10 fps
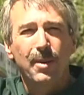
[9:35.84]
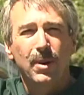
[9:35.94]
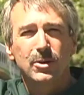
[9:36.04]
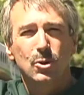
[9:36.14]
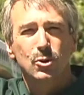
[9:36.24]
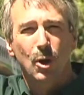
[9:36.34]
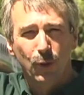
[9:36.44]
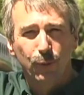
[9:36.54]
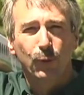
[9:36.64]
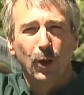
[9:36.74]
muscles on
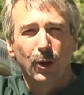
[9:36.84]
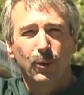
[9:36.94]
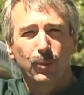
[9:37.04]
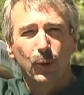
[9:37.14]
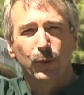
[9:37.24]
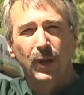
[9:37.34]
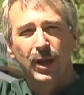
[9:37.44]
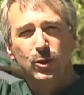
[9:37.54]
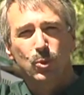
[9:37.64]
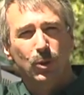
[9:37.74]
the front of both
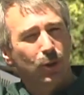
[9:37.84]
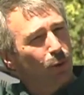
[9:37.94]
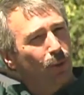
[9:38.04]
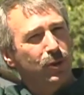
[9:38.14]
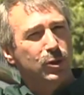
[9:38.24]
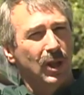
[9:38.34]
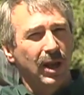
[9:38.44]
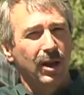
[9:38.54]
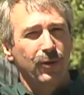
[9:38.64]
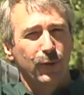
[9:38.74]
legs. We're going to do each
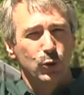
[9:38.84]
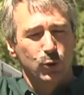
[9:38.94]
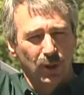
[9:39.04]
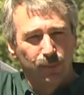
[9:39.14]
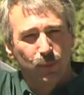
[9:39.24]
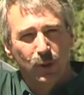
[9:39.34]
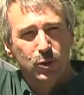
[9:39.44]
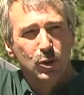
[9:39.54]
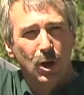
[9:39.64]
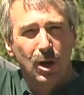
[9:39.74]
leg individually. We're going to
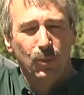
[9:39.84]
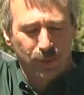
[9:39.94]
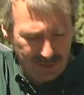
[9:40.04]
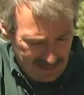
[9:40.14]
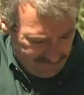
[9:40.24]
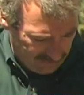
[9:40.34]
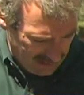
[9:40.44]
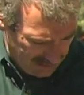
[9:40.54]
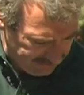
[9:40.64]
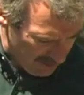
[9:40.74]
start with the left leg.